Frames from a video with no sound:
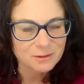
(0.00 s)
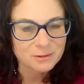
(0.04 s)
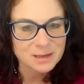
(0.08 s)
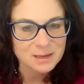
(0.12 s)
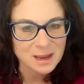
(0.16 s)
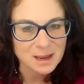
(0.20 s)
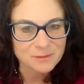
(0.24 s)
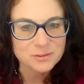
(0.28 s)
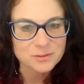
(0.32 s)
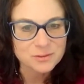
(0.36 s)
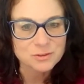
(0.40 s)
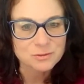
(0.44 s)

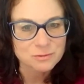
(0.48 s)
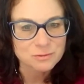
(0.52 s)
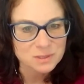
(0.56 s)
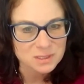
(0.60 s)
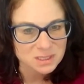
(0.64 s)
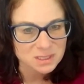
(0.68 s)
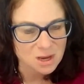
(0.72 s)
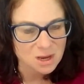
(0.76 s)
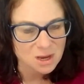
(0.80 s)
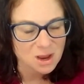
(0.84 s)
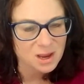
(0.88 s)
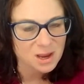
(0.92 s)
have to
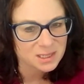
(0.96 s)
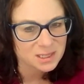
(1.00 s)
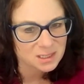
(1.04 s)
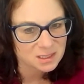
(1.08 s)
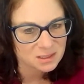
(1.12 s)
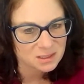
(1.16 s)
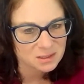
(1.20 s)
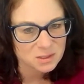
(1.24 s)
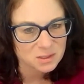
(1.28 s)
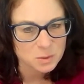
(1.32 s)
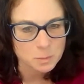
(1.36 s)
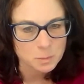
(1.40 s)
reside
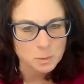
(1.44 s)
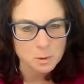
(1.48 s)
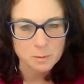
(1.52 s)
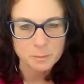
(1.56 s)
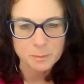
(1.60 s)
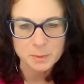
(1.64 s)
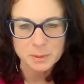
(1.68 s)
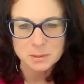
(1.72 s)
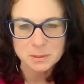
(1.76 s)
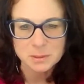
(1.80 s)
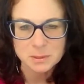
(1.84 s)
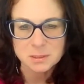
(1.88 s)
in the small
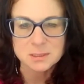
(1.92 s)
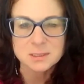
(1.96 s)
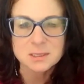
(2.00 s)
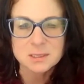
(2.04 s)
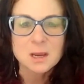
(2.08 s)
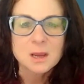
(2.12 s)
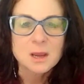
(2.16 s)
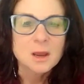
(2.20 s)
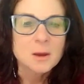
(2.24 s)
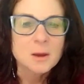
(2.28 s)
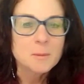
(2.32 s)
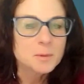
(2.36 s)
business.
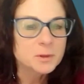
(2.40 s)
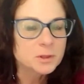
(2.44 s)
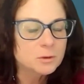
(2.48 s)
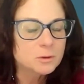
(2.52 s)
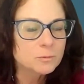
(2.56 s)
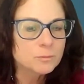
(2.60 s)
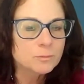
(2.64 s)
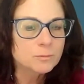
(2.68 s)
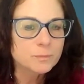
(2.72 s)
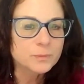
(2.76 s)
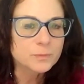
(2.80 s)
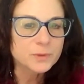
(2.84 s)
But
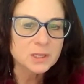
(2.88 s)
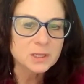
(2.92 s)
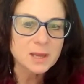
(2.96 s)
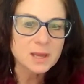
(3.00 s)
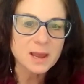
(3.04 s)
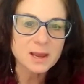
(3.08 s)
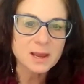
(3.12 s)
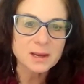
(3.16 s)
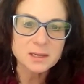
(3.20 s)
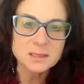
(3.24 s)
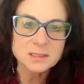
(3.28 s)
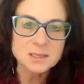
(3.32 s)
the
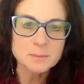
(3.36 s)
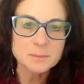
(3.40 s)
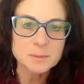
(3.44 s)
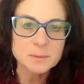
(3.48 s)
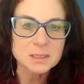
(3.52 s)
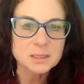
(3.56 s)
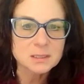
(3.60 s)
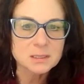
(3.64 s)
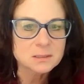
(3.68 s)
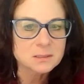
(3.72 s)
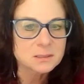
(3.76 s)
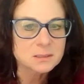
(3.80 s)

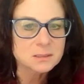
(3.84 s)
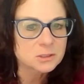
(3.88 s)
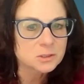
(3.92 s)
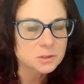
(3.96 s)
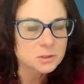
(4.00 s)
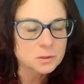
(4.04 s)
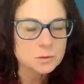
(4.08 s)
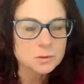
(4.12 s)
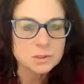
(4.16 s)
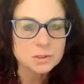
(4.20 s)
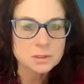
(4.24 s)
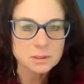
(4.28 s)
academic
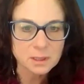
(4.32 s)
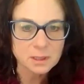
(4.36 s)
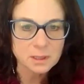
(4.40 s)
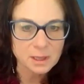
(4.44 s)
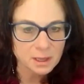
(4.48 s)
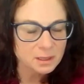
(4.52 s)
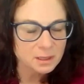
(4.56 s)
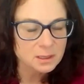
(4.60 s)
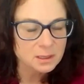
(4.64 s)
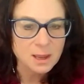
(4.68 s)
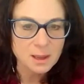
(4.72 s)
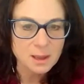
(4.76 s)
institution
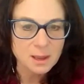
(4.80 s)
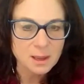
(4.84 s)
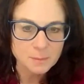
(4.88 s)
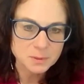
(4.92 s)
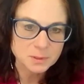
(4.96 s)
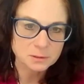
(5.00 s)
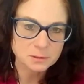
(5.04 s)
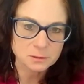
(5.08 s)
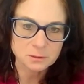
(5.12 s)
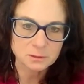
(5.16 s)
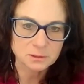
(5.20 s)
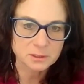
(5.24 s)
can
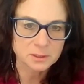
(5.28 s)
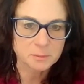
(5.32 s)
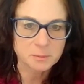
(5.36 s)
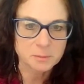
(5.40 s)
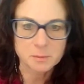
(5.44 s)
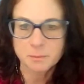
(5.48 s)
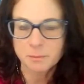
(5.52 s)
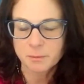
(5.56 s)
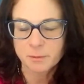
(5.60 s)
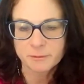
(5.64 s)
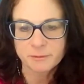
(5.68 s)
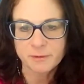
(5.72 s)
absolutely
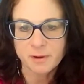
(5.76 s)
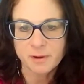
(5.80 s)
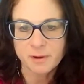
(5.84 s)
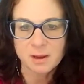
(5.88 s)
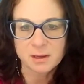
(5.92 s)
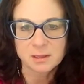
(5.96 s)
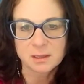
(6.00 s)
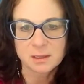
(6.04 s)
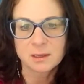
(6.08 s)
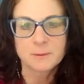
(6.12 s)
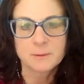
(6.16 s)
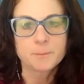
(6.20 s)
be
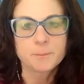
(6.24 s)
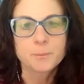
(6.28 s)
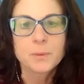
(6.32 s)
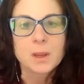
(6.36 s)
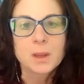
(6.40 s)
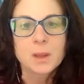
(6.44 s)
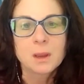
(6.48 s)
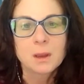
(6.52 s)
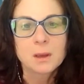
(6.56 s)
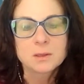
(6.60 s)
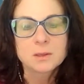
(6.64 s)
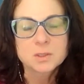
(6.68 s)
providing
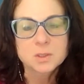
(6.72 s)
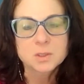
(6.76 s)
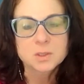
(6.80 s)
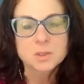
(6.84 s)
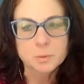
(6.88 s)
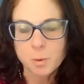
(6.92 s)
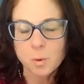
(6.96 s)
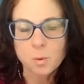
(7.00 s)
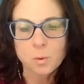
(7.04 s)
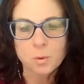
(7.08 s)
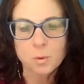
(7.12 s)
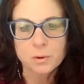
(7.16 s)

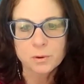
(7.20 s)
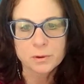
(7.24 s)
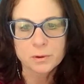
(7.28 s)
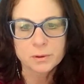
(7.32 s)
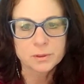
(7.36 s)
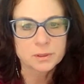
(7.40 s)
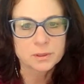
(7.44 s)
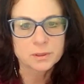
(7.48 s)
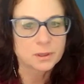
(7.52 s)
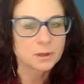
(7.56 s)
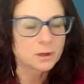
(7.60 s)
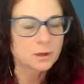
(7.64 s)

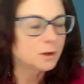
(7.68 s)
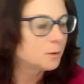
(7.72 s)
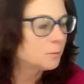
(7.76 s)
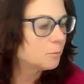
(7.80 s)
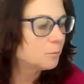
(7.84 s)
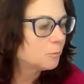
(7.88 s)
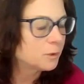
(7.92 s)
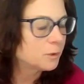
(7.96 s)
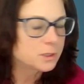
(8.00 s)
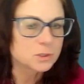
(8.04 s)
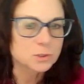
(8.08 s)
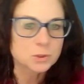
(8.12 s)
support,
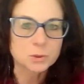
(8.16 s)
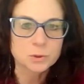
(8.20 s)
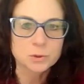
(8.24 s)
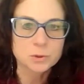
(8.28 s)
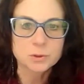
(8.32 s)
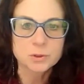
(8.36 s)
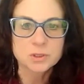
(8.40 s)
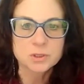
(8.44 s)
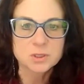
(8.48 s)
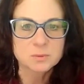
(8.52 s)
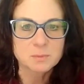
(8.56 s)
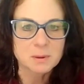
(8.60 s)

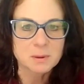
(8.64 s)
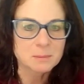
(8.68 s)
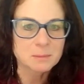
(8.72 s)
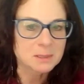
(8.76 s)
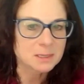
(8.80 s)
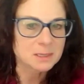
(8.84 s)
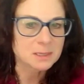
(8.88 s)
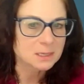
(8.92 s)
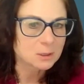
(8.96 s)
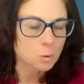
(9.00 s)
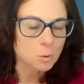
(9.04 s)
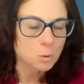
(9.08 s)
research,
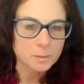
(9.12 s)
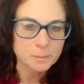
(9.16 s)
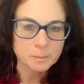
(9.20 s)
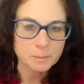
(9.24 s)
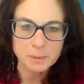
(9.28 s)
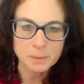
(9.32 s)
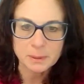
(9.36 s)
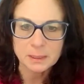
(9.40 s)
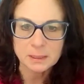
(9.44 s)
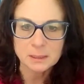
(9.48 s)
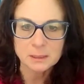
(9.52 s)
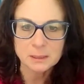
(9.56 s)
maybe
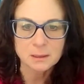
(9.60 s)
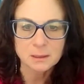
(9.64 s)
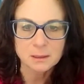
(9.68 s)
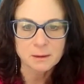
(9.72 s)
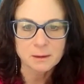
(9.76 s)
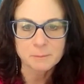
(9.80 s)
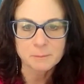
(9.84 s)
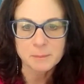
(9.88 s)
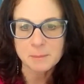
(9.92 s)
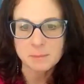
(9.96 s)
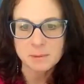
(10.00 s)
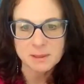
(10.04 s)
equipment.
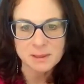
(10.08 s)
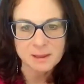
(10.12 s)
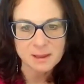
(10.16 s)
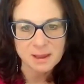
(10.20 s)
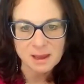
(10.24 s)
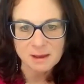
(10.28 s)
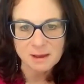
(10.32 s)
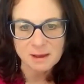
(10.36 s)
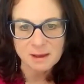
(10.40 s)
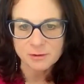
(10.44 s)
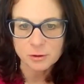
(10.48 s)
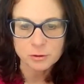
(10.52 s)
Maybe they
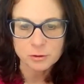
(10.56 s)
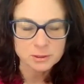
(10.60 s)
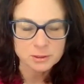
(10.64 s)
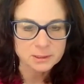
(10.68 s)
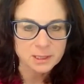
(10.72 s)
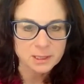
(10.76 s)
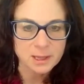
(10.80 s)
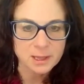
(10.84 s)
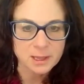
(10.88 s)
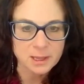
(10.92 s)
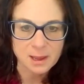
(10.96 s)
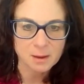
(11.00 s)
have a good
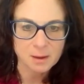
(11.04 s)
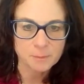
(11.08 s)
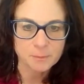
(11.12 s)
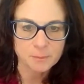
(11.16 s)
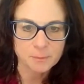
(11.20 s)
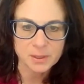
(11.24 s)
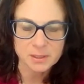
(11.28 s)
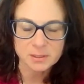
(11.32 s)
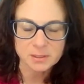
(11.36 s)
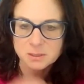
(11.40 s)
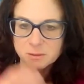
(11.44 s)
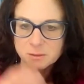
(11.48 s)

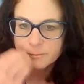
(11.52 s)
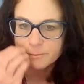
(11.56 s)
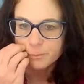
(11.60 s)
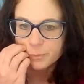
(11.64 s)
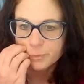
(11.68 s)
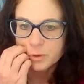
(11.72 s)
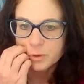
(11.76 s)
lab that's